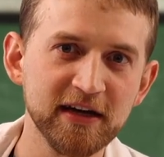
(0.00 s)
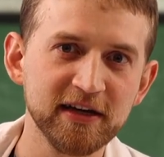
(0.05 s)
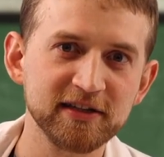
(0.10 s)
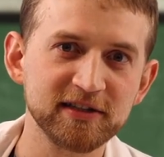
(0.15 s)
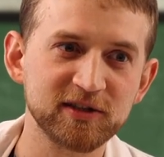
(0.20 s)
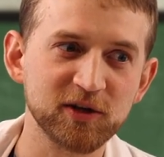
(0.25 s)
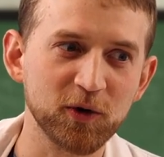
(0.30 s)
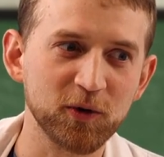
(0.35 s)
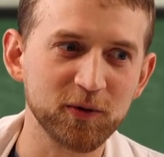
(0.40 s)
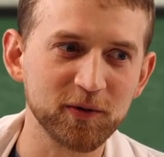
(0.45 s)

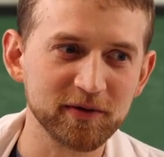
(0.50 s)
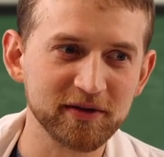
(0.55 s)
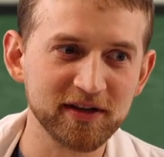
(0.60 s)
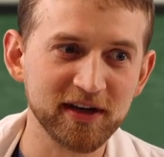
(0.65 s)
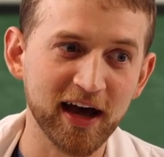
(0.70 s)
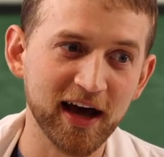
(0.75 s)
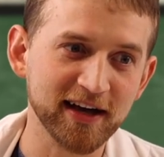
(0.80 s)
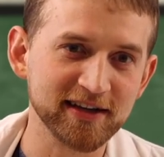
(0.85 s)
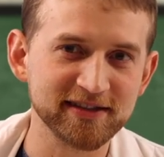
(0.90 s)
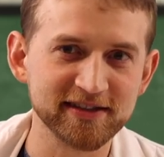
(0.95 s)
So
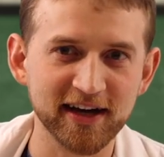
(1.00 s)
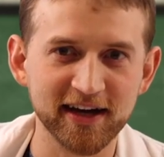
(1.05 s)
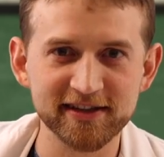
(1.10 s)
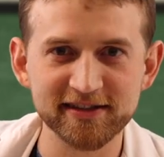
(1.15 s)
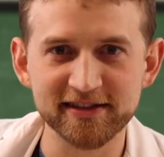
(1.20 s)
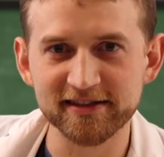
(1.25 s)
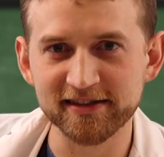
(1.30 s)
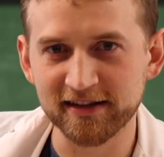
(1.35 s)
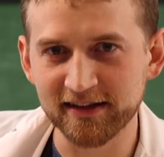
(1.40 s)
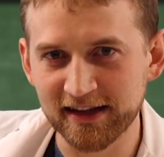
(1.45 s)
yeah,
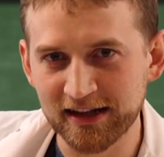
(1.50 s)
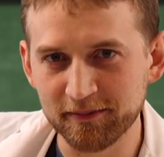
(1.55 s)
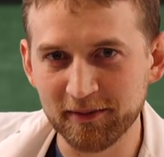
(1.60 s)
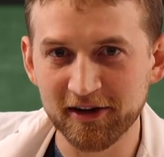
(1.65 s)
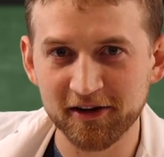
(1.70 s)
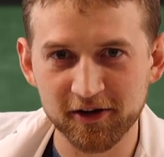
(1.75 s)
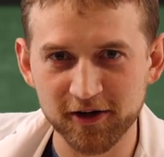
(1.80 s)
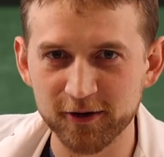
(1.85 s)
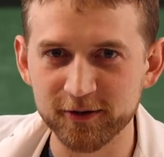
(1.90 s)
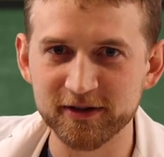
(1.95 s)
science is a little
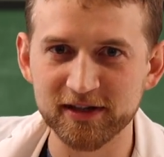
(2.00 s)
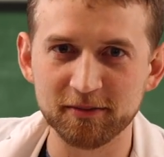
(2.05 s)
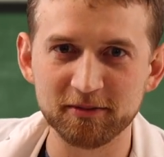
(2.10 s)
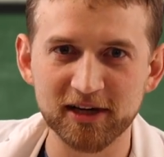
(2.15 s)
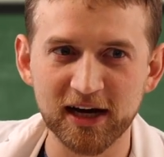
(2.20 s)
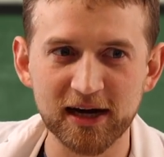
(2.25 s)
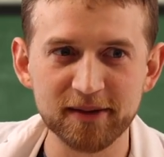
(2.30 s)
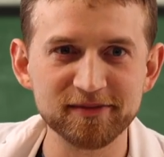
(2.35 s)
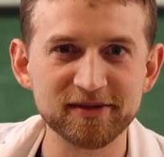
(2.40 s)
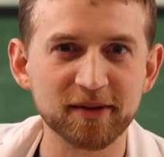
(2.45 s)
bit gross
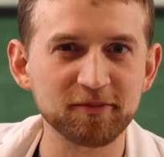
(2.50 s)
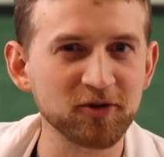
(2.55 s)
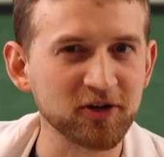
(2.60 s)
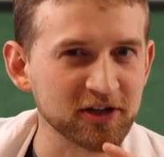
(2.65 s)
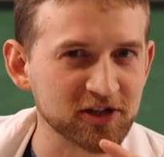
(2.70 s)
sometimes. I'm going to